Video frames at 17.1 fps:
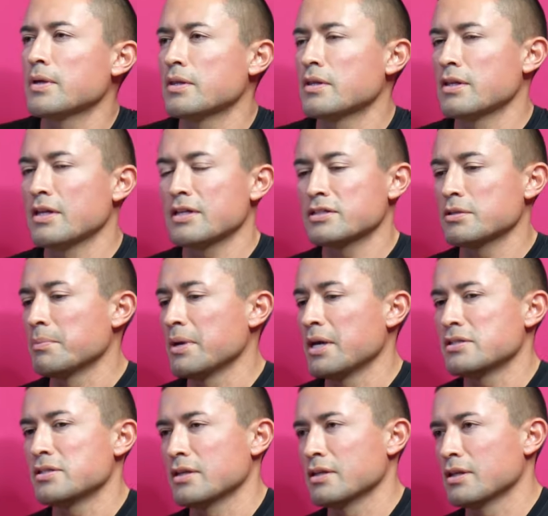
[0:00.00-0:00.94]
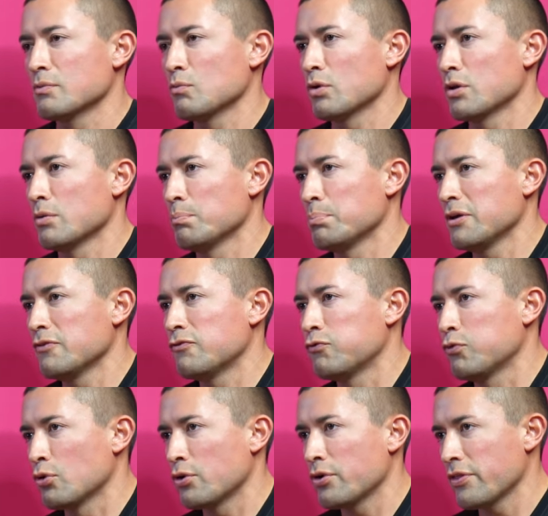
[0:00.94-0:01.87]
and that's amazing. When
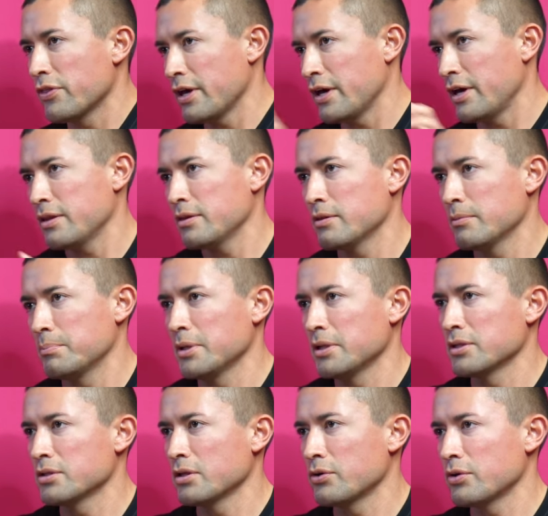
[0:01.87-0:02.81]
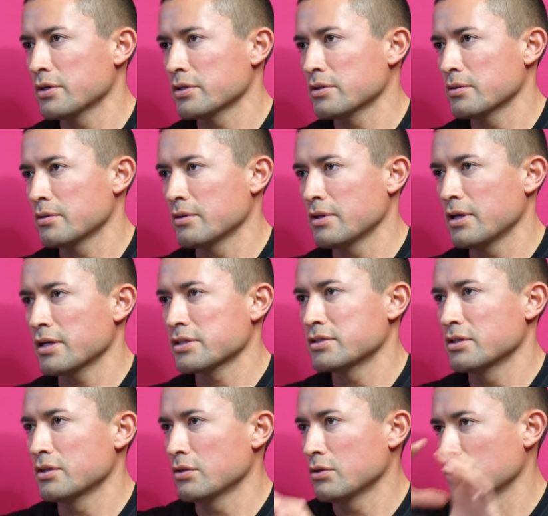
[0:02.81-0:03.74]
before that, the billion dollar yeah.
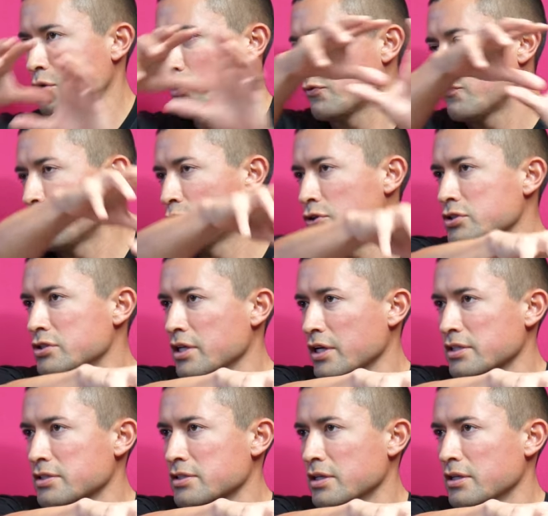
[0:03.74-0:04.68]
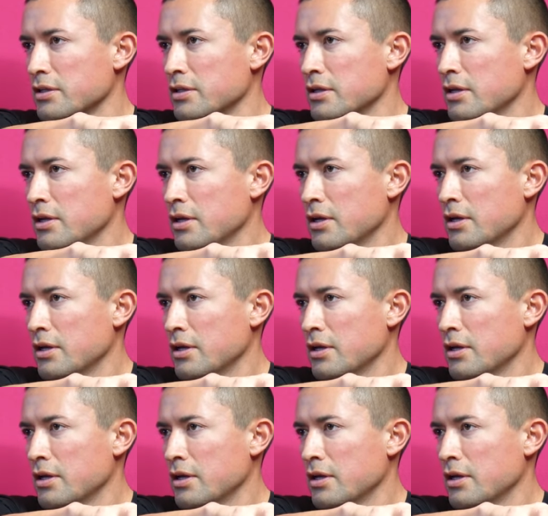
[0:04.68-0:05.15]
exit, your first exit, yeah.